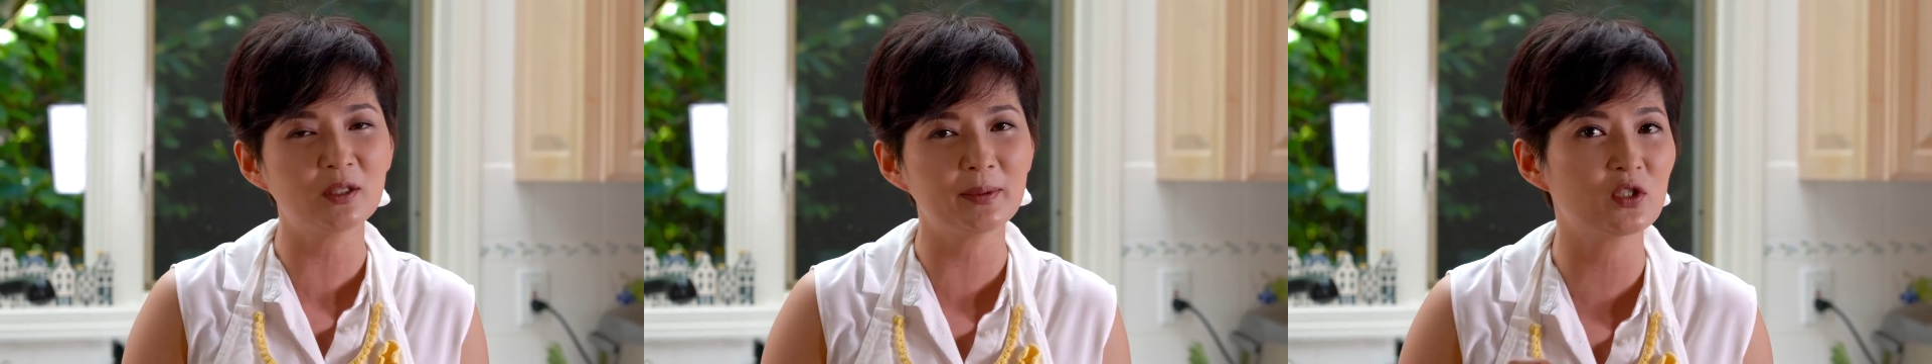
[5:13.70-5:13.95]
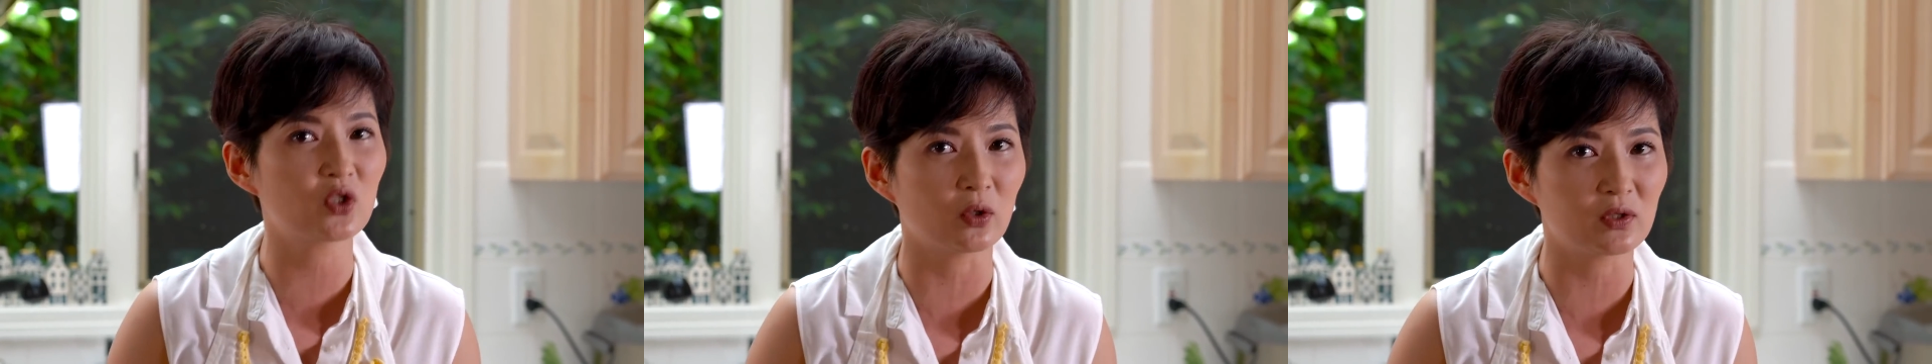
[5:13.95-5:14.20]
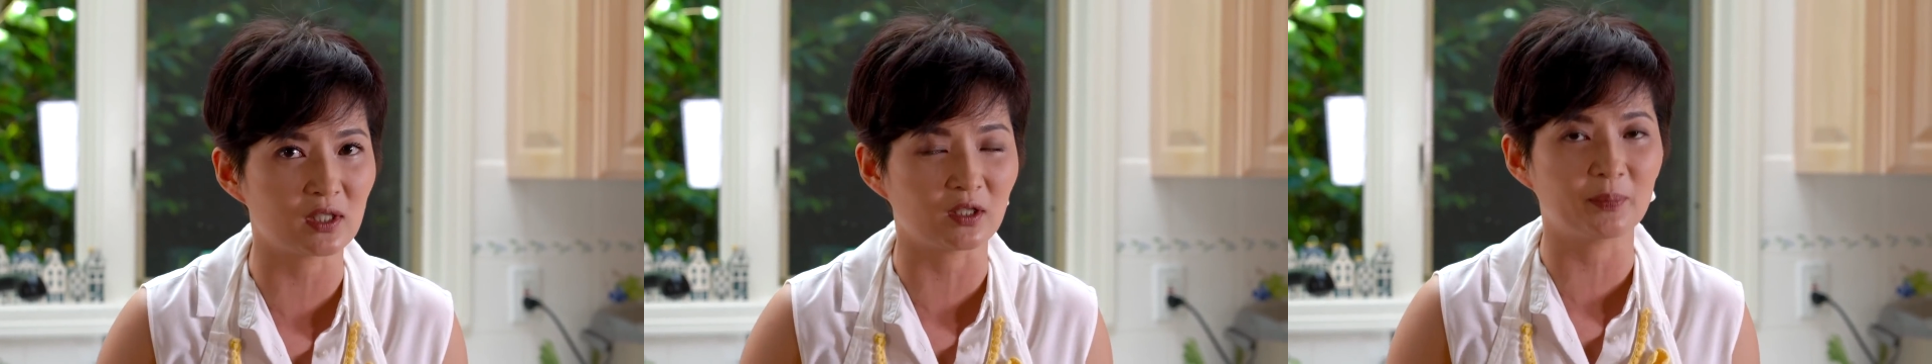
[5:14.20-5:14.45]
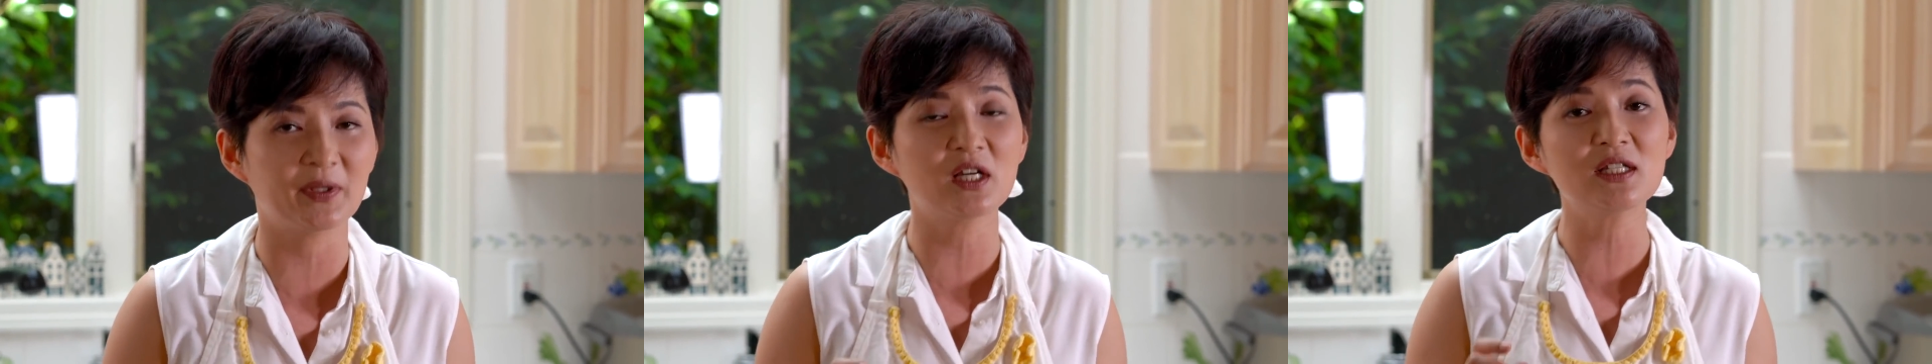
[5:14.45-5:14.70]
bit saltier
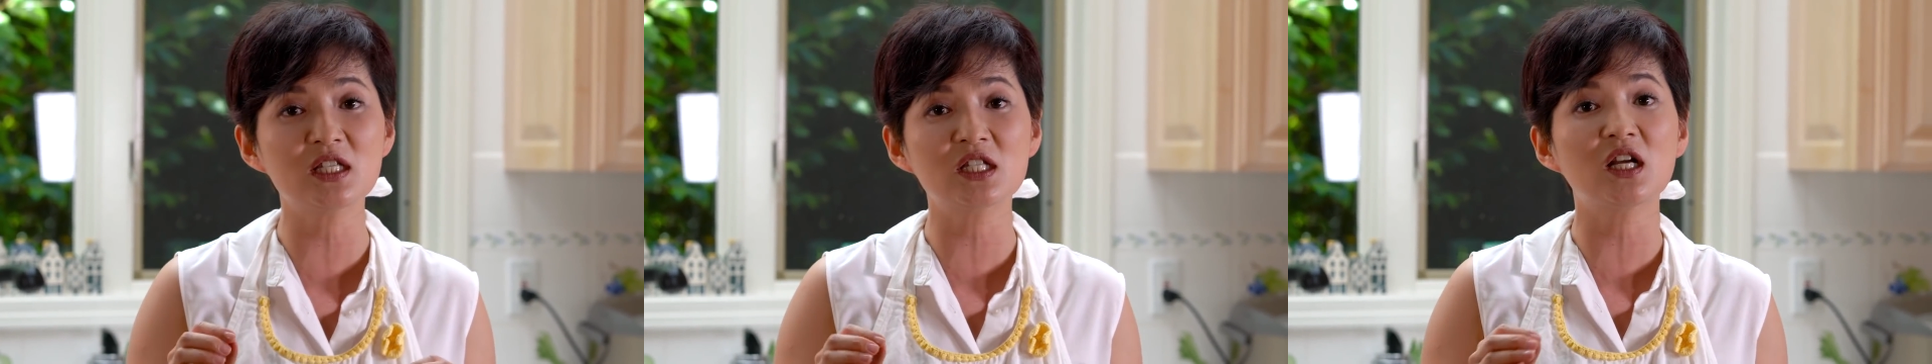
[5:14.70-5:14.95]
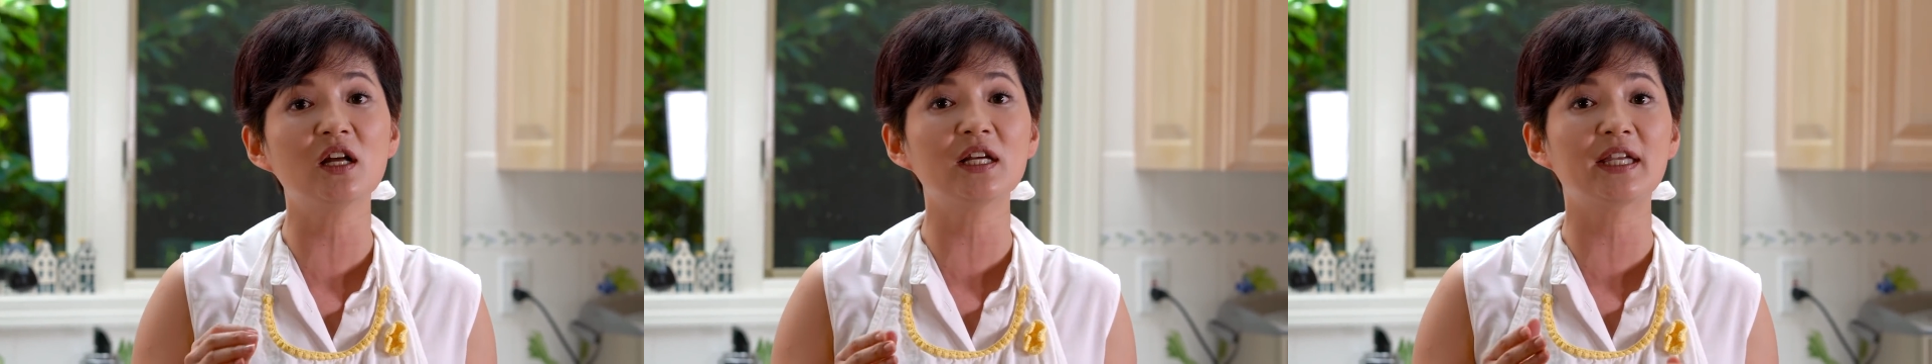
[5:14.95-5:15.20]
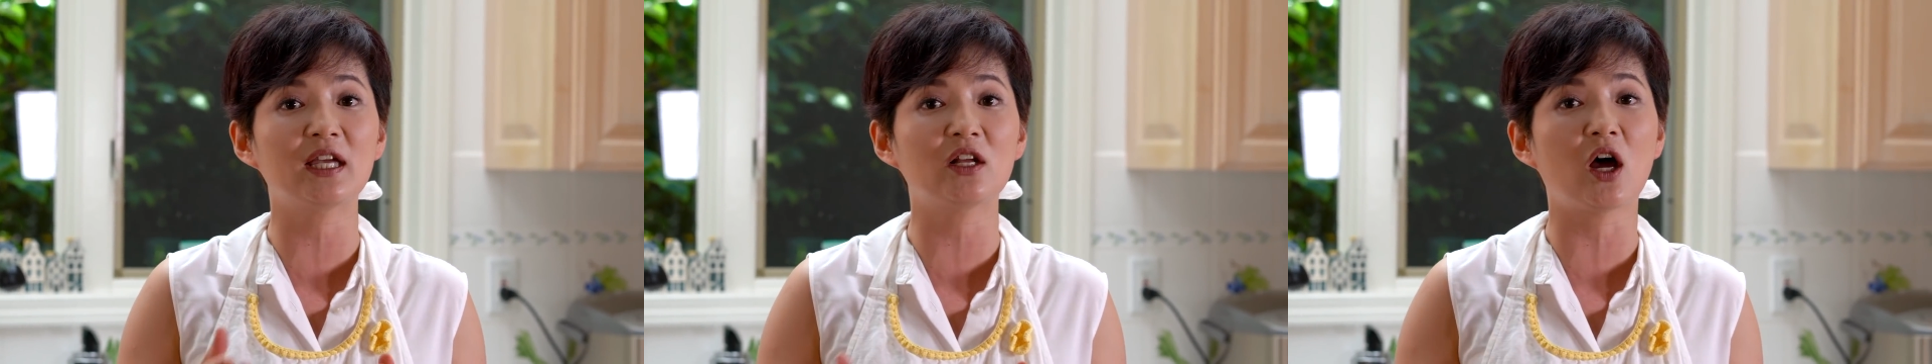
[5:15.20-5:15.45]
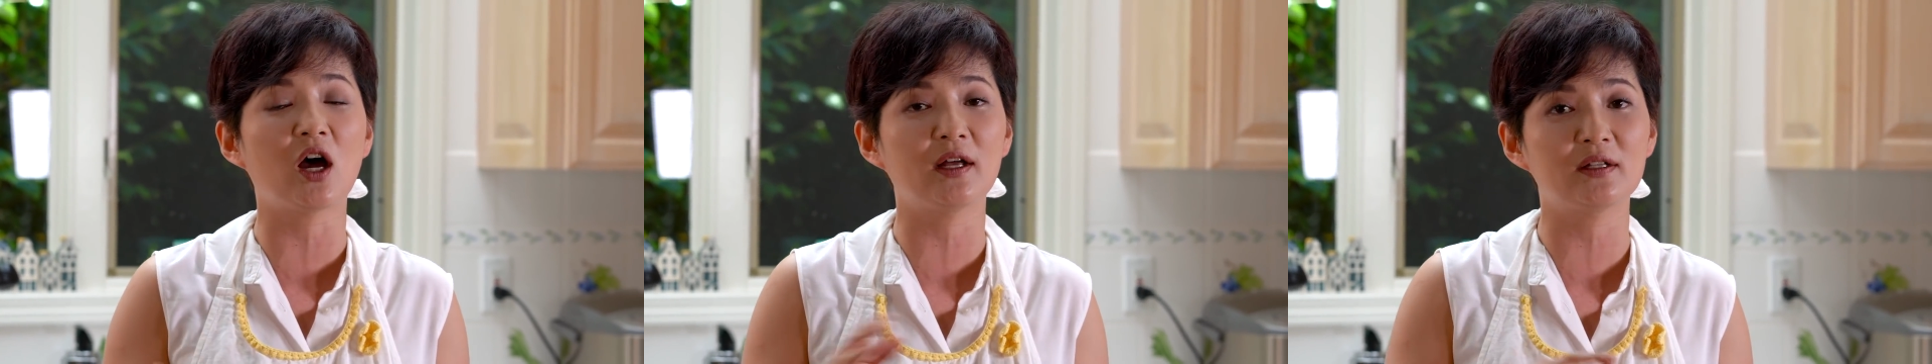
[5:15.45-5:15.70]
because it's gonna get
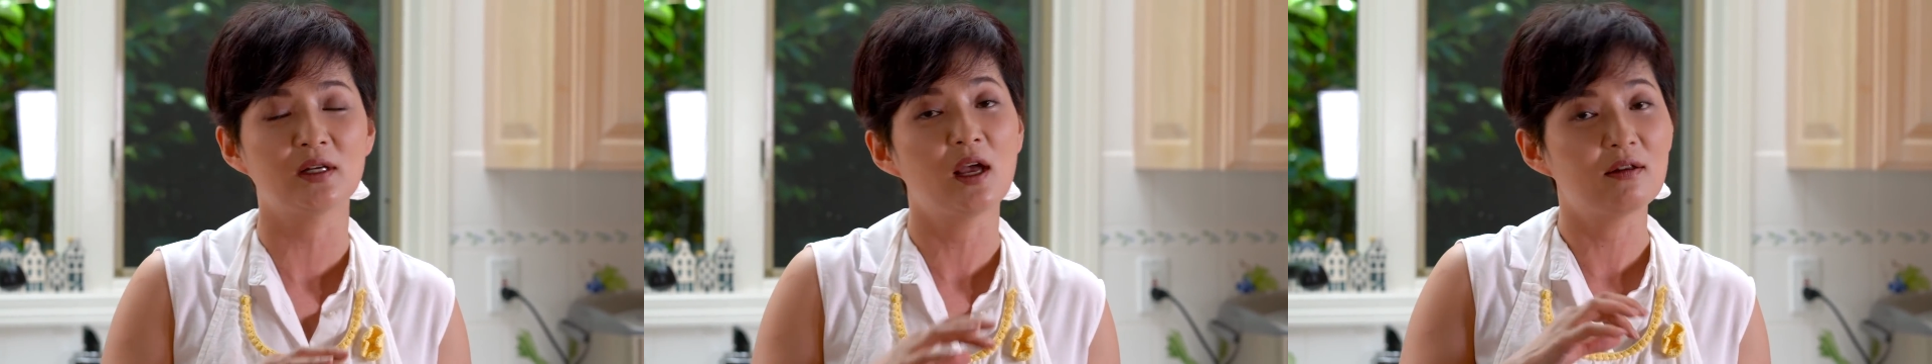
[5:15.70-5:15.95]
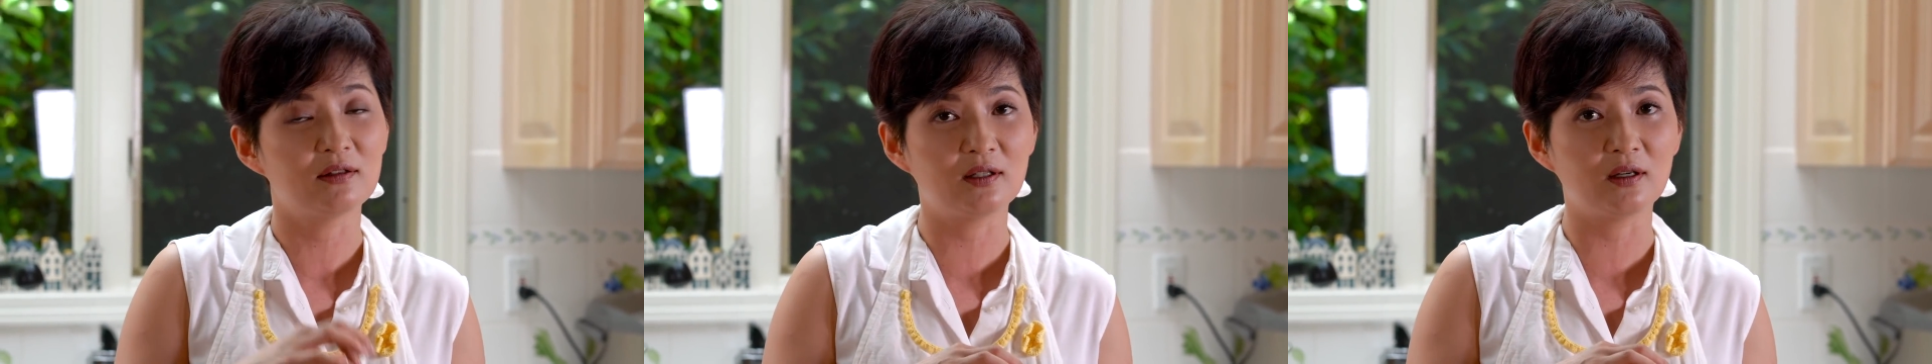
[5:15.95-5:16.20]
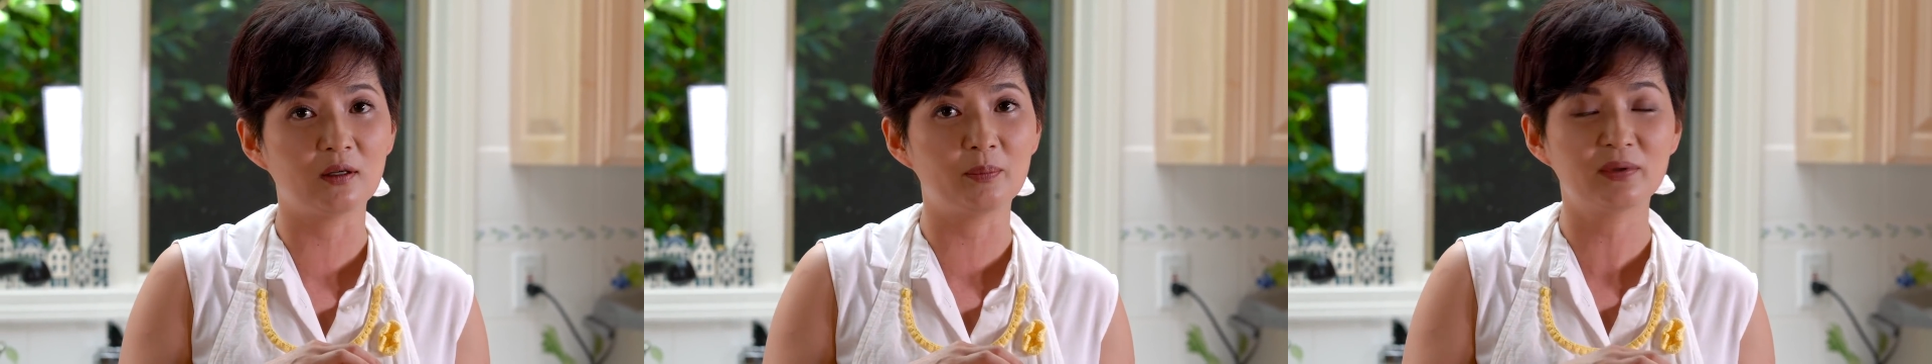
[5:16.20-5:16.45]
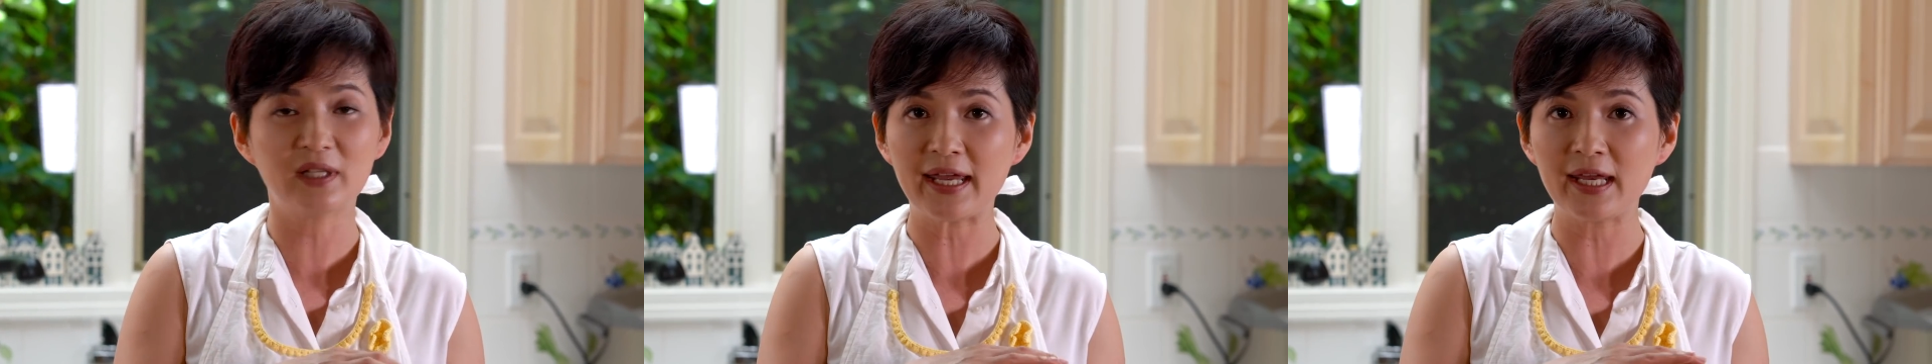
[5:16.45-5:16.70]
on the
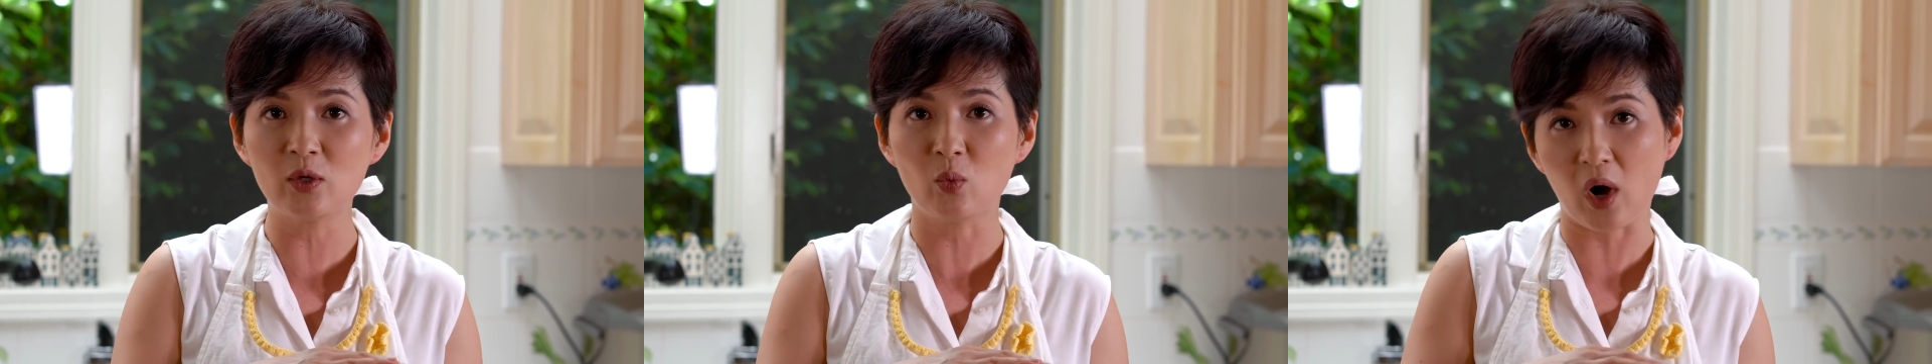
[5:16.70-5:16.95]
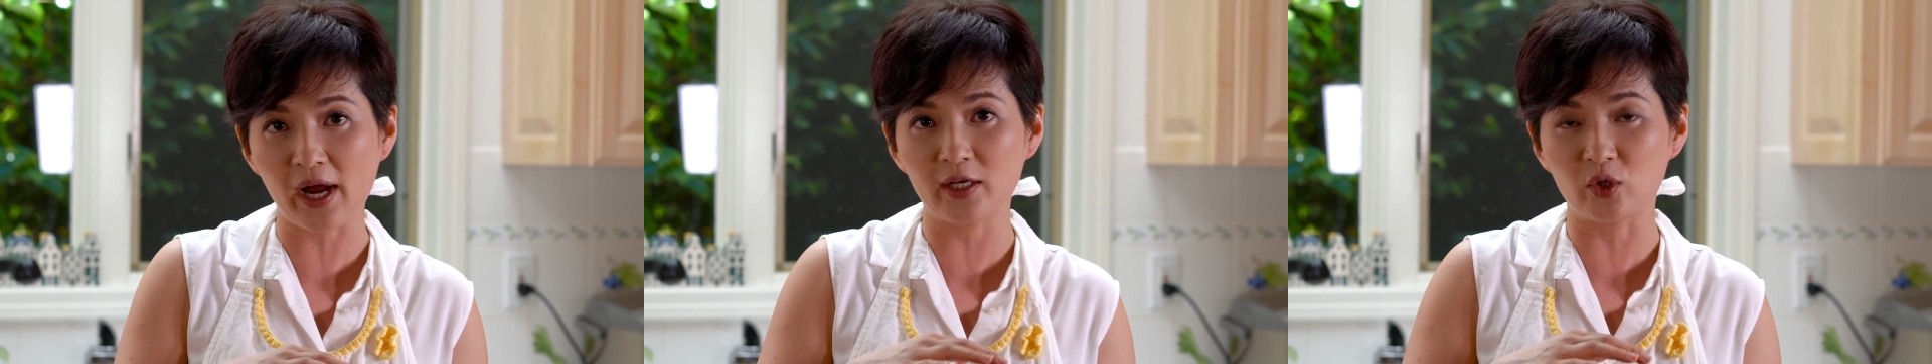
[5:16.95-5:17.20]
plain white